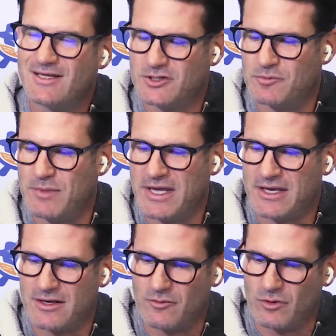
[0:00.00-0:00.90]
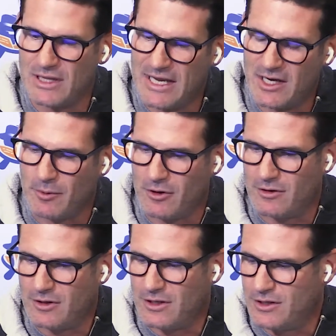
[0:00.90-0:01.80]
to make it
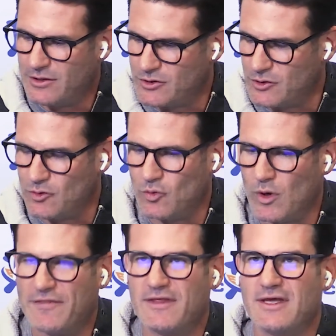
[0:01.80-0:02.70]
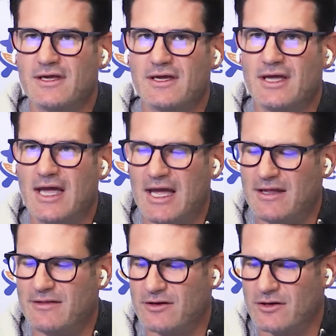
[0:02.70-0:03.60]
relatable to what the
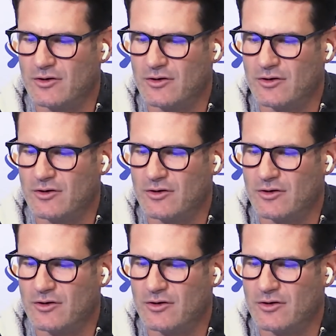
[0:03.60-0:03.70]
end